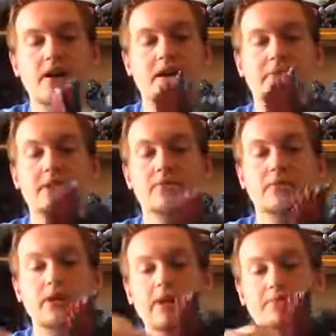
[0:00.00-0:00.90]
I mean, they
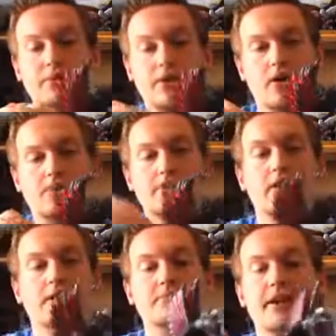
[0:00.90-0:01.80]
really put armor
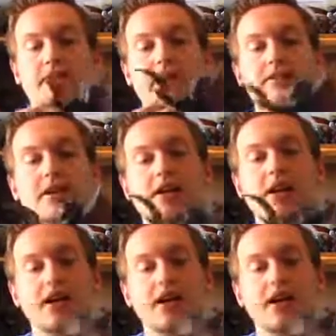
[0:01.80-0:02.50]
on him like crazy.